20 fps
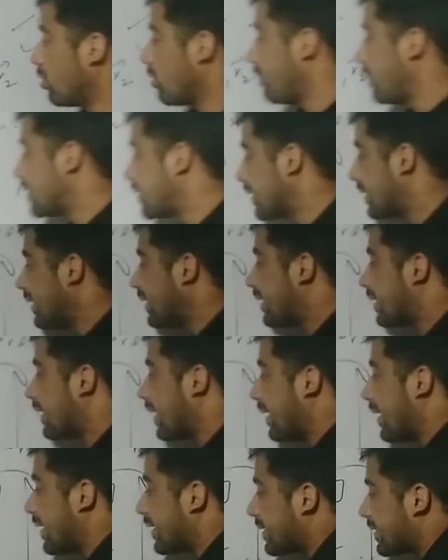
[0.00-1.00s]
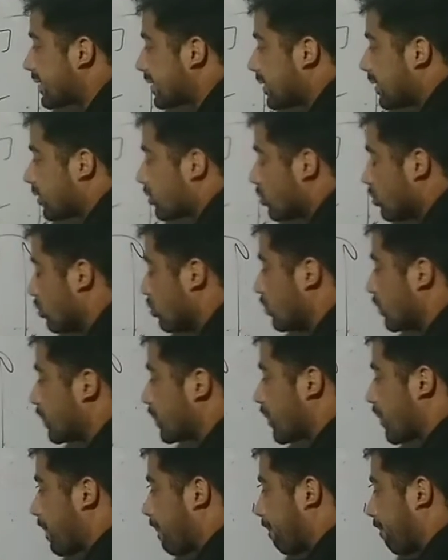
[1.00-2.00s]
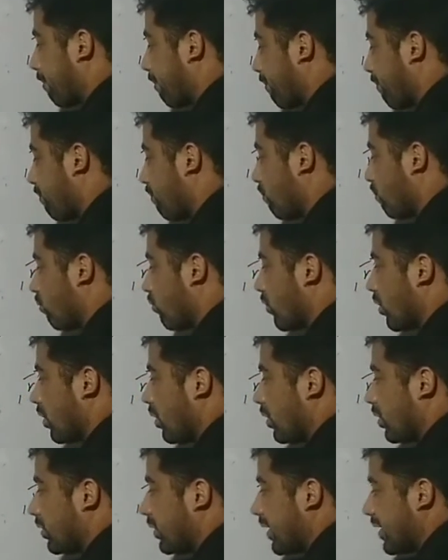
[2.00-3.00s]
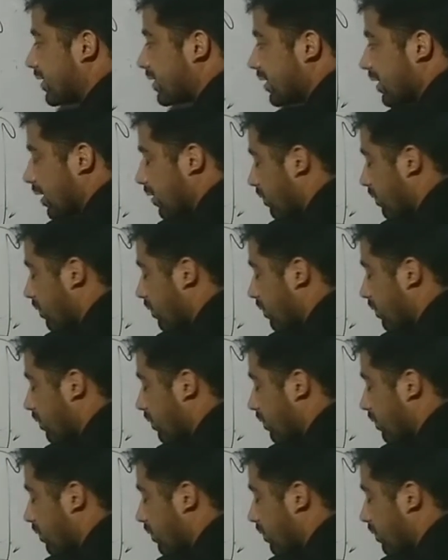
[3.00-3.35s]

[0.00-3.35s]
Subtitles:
theorem basically connects the two things